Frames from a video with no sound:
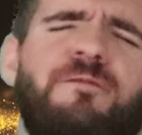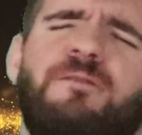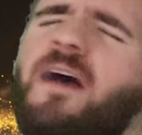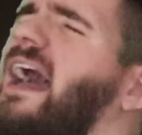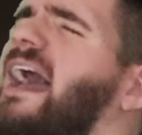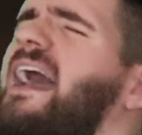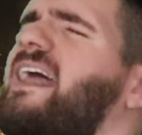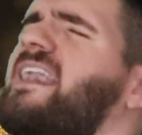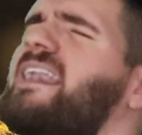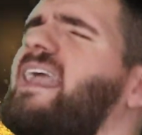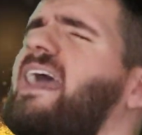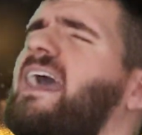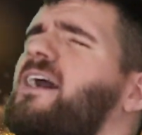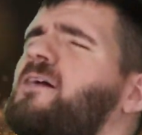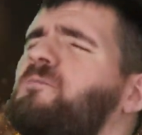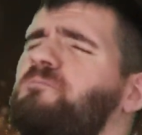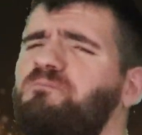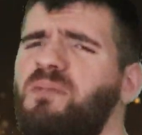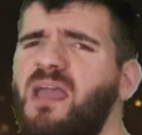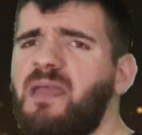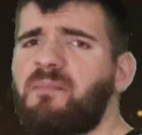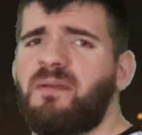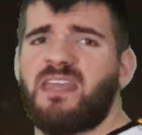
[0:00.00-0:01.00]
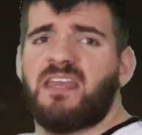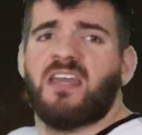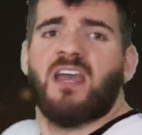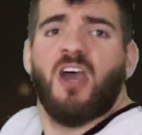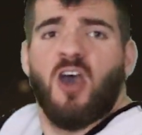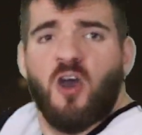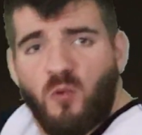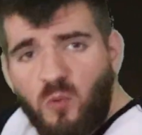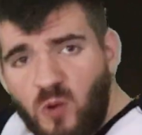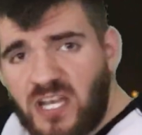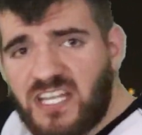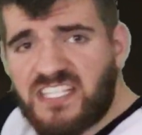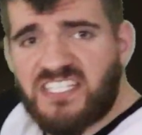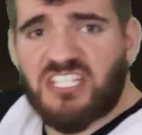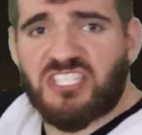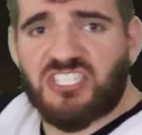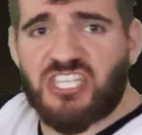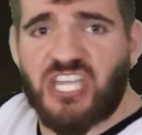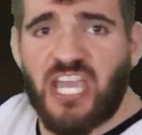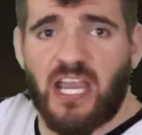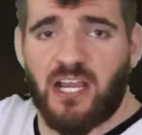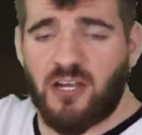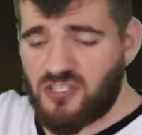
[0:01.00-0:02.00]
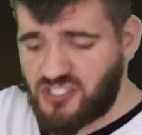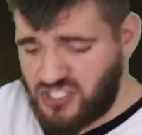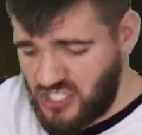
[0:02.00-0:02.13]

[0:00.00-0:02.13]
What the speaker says: find out, baby? What does a chair